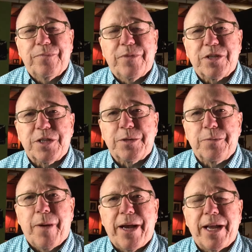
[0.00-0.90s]
this is
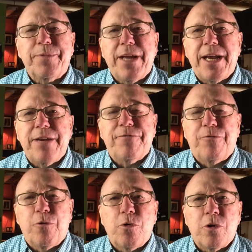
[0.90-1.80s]
my update
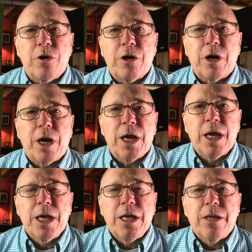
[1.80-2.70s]
for
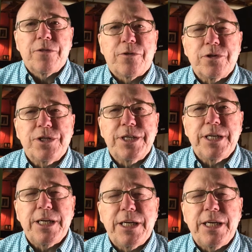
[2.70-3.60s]

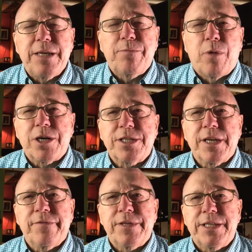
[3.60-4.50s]
Thursday, March
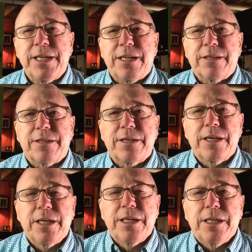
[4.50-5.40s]
17th.
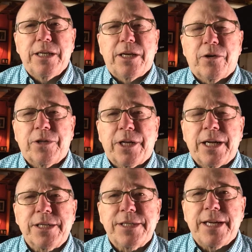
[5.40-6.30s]
Here in the
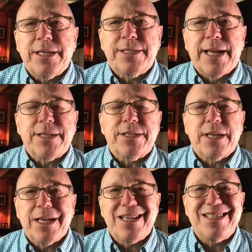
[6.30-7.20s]
United States, that's
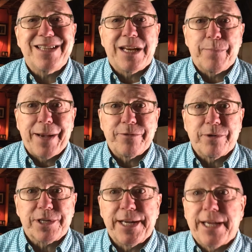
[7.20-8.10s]
St.
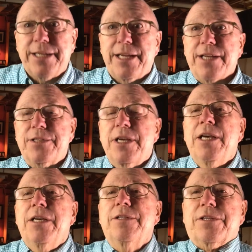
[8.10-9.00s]
Patrick's Day. And yes,
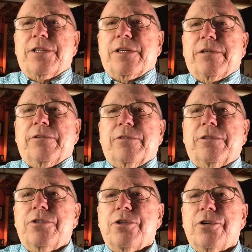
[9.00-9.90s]
this
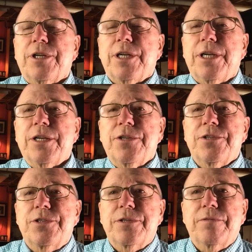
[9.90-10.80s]
shirt
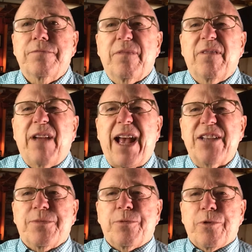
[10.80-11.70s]
has
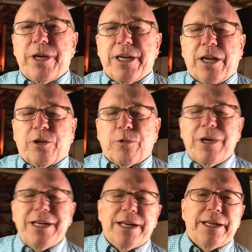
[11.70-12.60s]
some
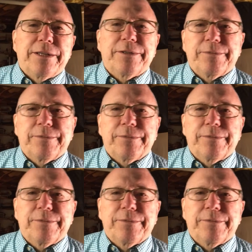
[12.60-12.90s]
green in it,